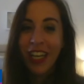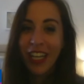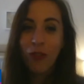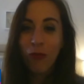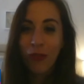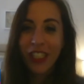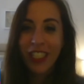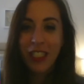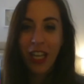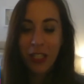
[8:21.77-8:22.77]
is really
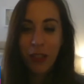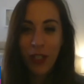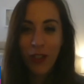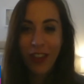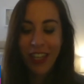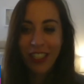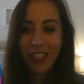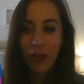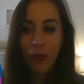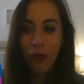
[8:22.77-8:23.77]
a special thing
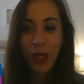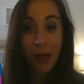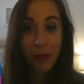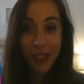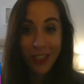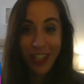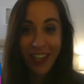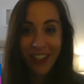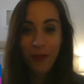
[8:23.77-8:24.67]
to be able to share.